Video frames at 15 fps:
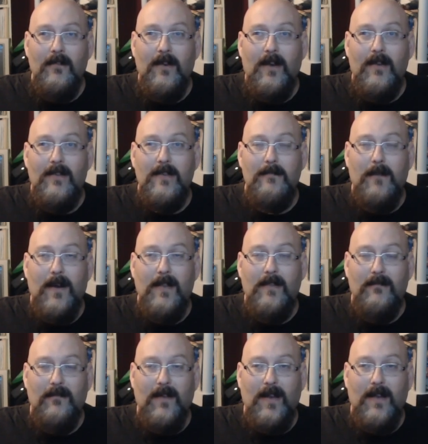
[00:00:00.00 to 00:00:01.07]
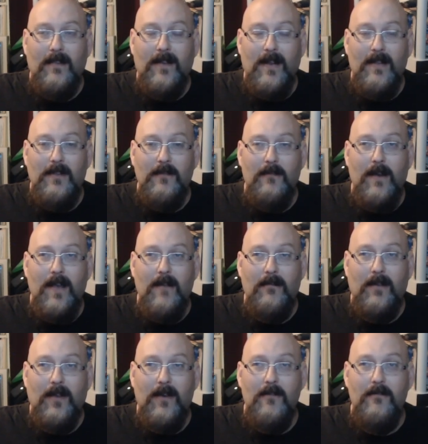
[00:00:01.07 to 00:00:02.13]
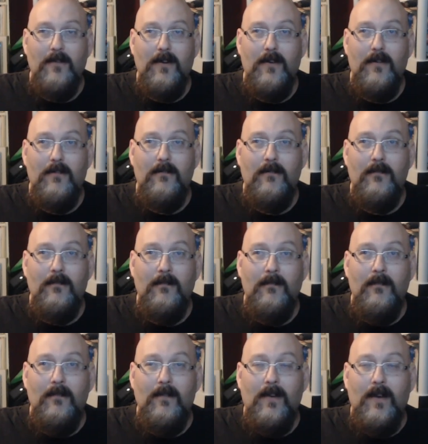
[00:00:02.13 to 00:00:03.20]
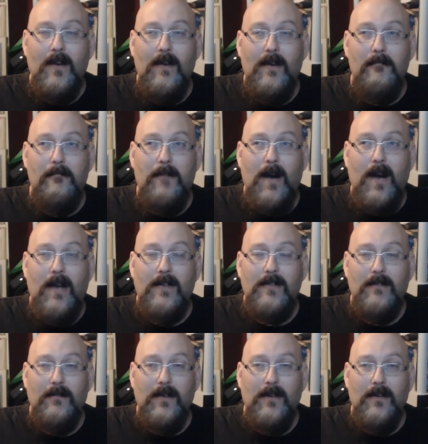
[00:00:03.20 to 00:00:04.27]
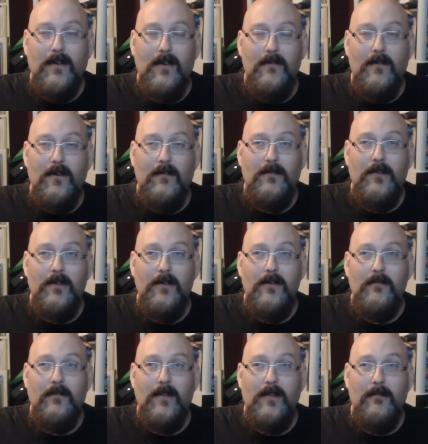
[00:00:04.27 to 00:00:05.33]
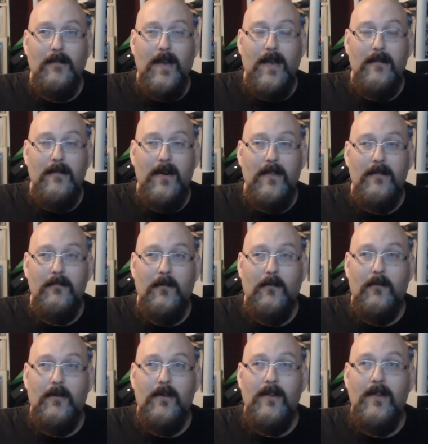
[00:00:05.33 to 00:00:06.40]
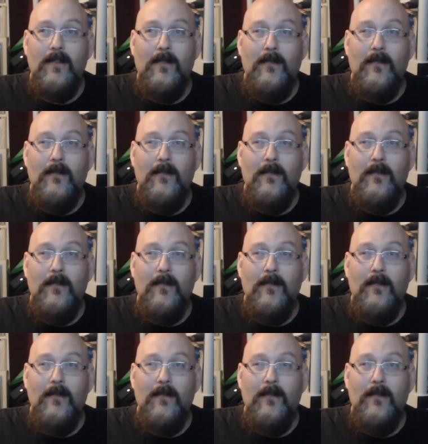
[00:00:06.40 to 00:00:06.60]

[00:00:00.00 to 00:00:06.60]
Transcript: uh, despite the fact that I do have a Coco uh, box over here, Coco 2, with a bad motherboard.